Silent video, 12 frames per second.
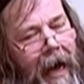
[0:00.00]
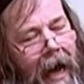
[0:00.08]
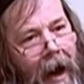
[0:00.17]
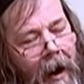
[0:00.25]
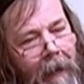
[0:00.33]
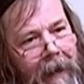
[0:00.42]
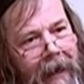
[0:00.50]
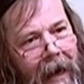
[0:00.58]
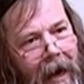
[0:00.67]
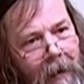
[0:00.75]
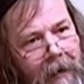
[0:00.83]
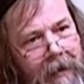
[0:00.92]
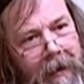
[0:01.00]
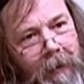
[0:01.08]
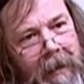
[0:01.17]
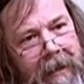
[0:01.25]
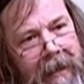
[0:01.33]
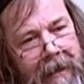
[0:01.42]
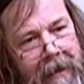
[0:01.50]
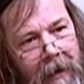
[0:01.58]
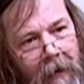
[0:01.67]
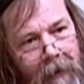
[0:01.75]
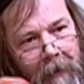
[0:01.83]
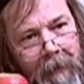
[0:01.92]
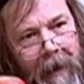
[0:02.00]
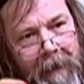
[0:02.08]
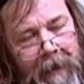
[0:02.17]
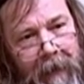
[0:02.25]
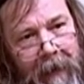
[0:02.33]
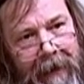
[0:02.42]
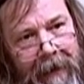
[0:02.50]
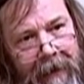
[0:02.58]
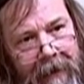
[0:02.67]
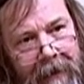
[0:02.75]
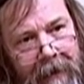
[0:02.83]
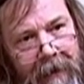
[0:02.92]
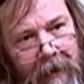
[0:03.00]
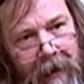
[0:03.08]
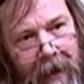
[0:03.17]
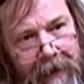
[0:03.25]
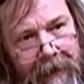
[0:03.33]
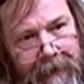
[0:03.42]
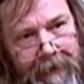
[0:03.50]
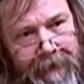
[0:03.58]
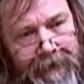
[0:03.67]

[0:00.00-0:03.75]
how many hours it will take to go from Grimsby to London.